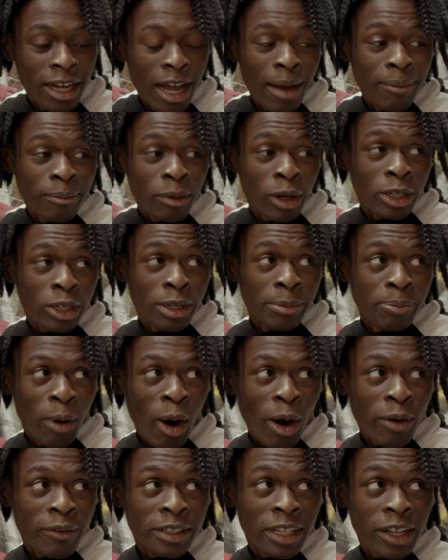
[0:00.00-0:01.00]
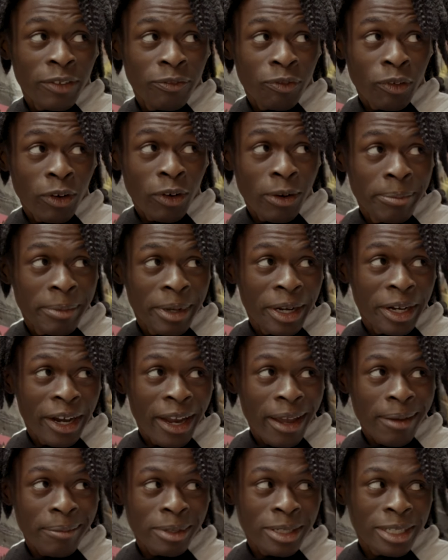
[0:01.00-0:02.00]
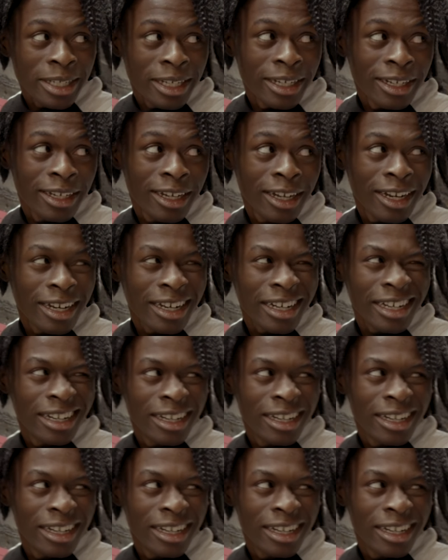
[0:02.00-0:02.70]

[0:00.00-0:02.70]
and I'm willing to part with it for a mere Hamilton.